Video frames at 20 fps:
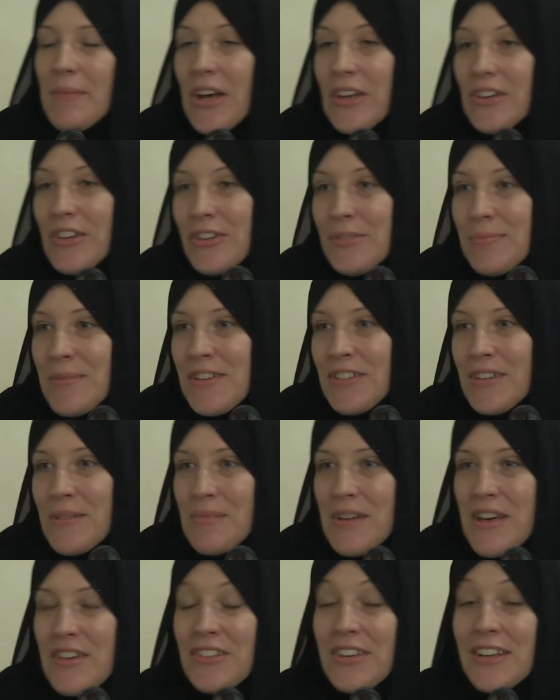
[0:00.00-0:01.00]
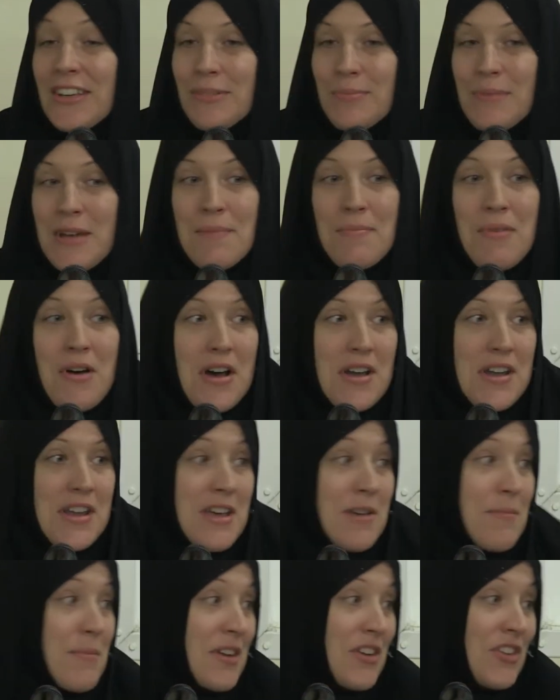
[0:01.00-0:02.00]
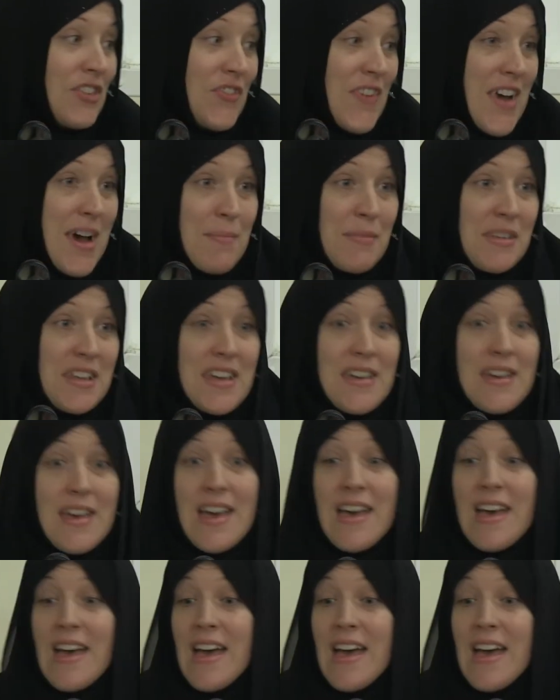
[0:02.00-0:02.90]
may Allah's peace and blessings be upon him and his family.